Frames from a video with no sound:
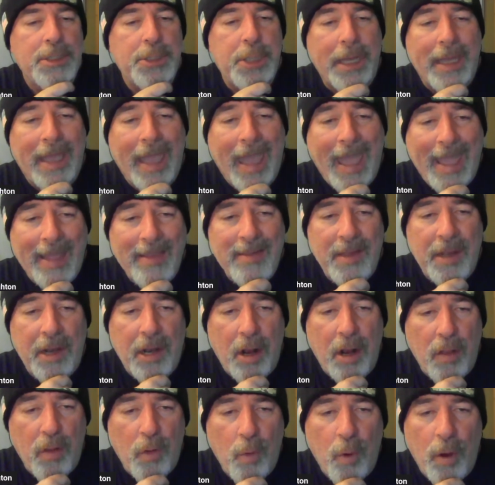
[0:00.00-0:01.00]
Jake Hansen,
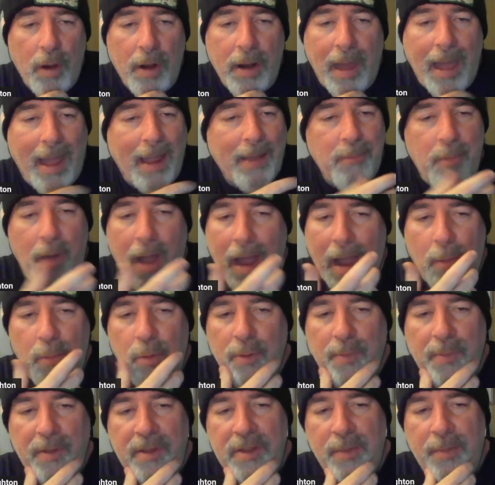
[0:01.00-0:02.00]
another one. I
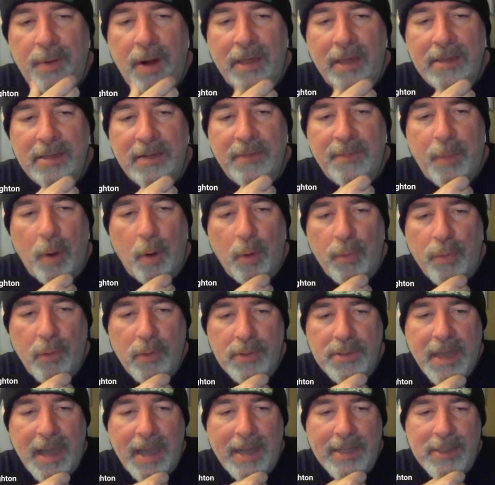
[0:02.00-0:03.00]
wouldn't be surprised if both
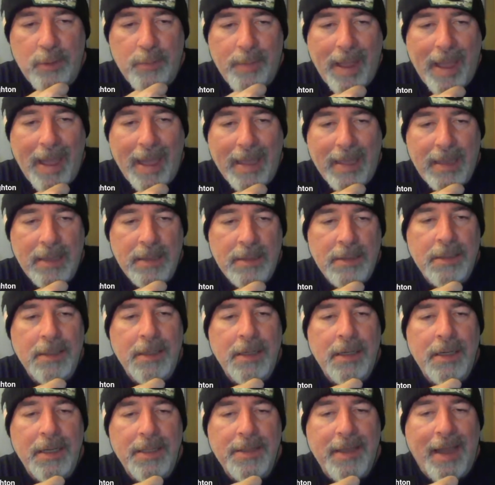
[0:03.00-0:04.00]
those guys are back.
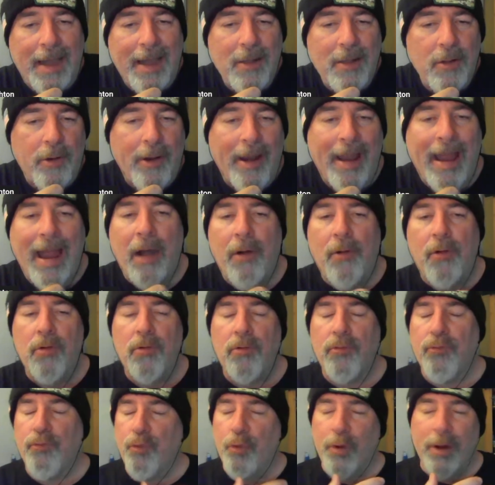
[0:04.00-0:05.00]
Tyler
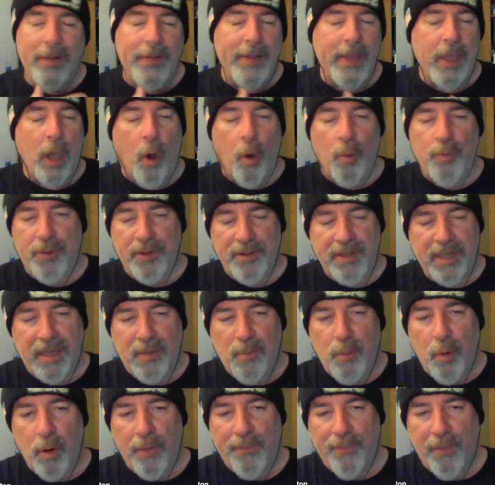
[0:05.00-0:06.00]
Harrell, really hope to see
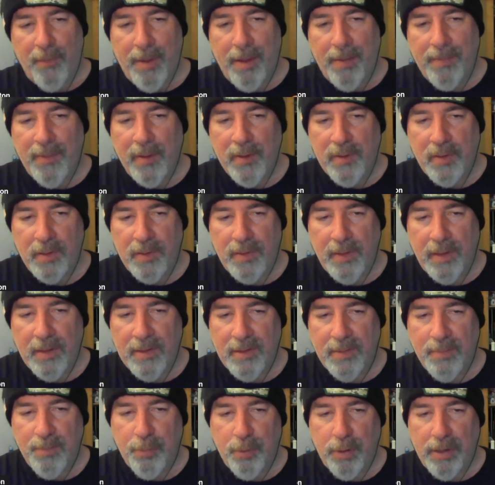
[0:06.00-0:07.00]
more from him
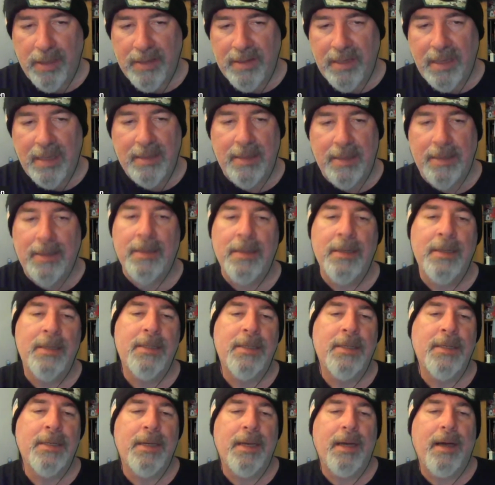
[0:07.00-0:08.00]
this preseason.
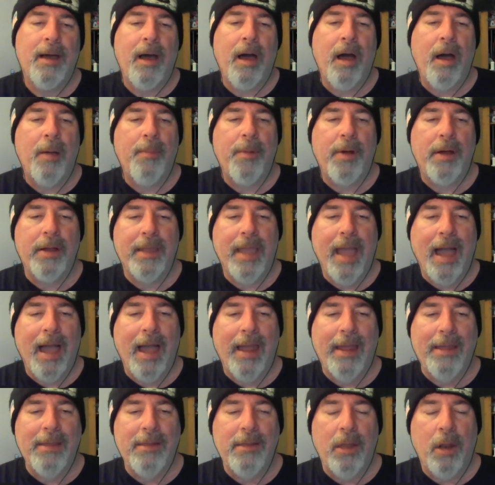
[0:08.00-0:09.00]
A
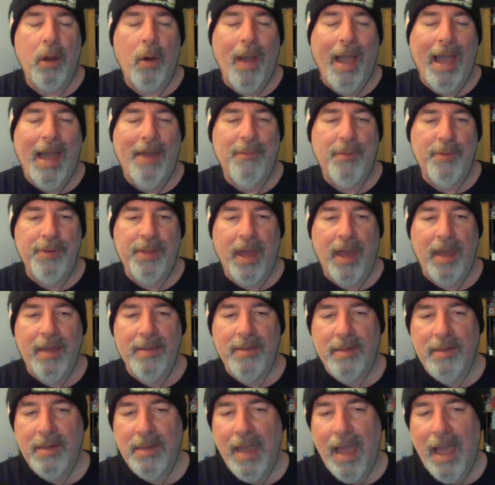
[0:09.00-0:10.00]
guy,
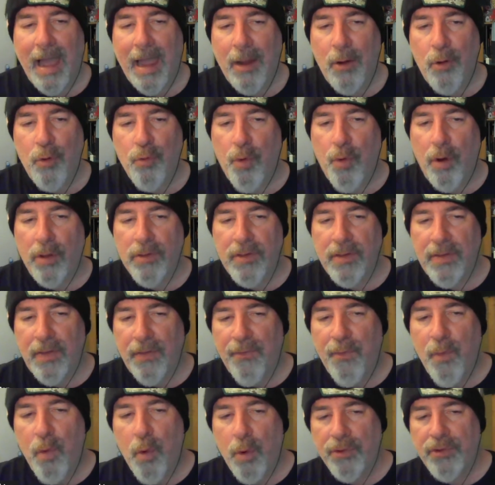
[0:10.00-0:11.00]
advertised as a guy who runs in the
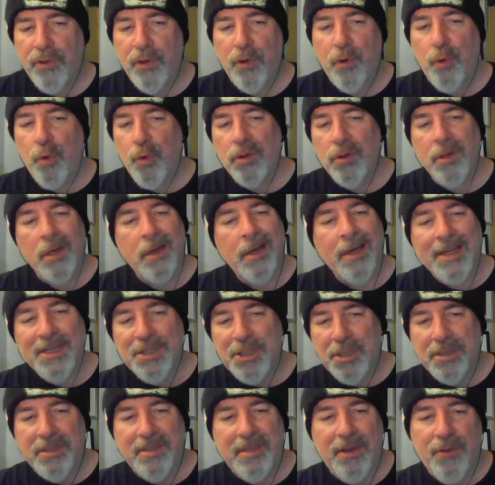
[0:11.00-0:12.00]
4.2s,
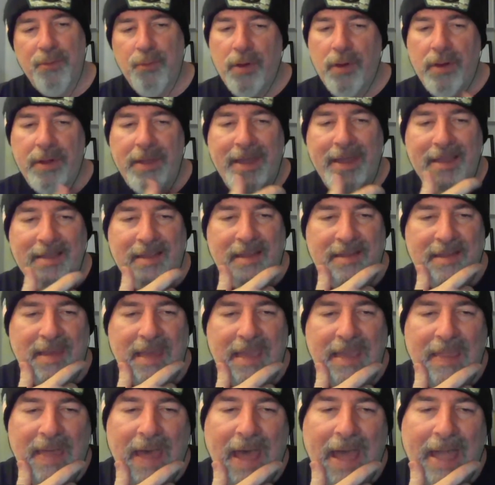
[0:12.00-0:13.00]
just didn't really get to
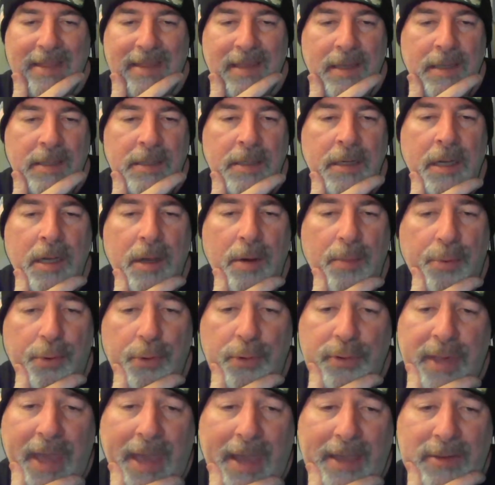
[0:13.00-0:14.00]
see that.
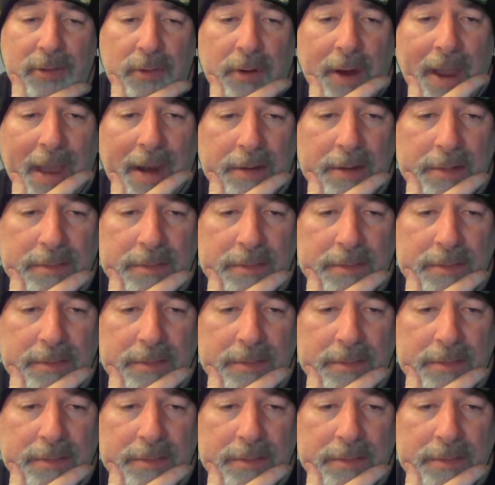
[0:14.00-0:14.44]
Bruce Hector